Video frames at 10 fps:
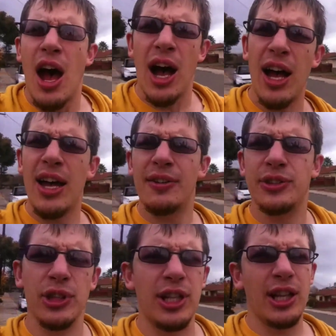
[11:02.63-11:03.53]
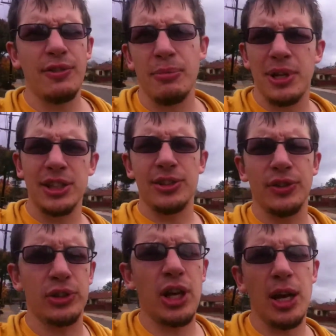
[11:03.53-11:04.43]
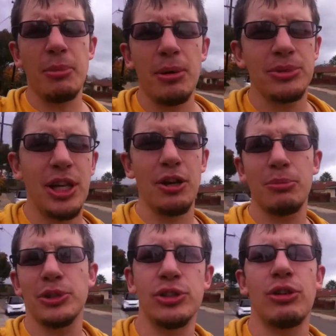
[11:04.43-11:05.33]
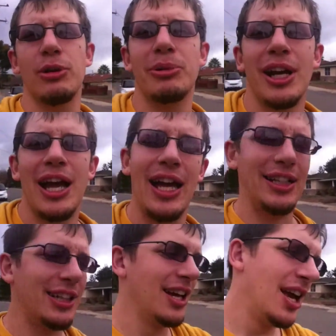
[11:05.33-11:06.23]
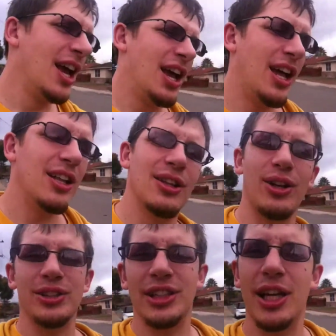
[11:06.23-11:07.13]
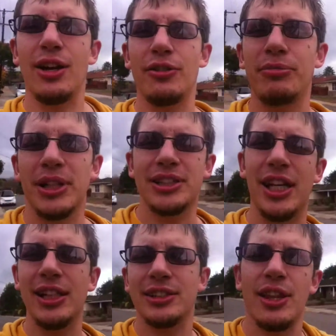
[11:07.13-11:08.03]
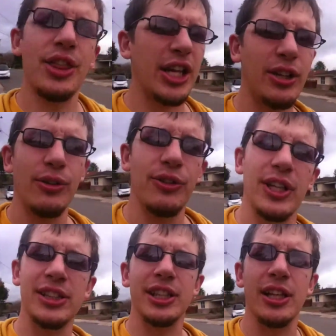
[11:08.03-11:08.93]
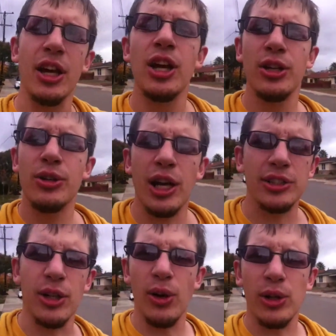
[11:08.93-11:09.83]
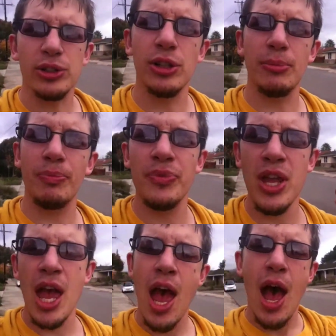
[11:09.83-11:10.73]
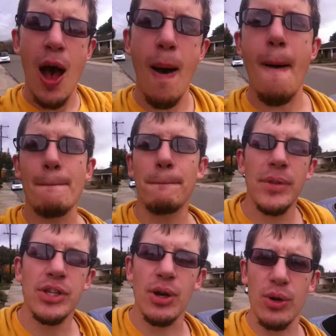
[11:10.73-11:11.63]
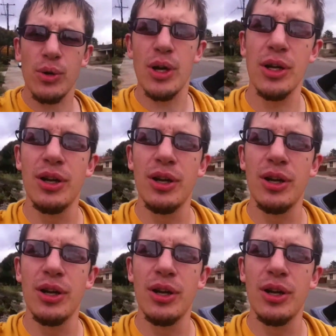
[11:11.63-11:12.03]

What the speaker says: I've took 11 minutes of your time, and I'm terribly sorry, but I had a lot to get off my chest. And thank you for listening. You guys are awesome. So,